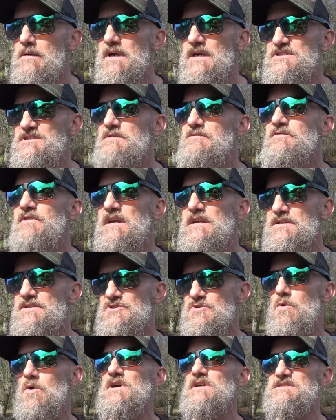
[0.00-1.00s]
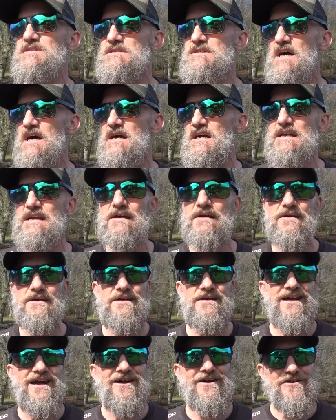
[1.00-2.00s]
I'm actually feeding twice a day.
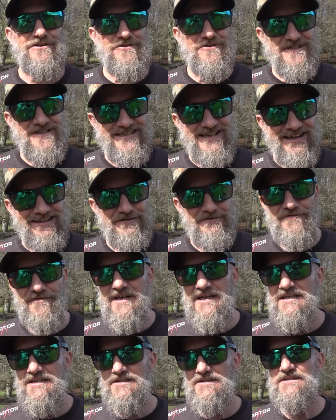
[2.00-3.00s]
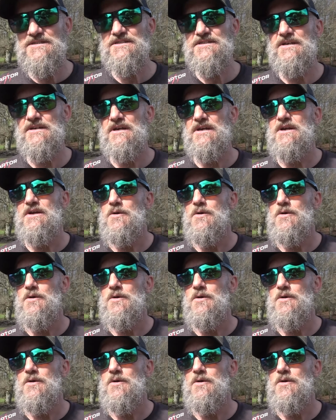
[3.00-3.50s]
I could set the feeders.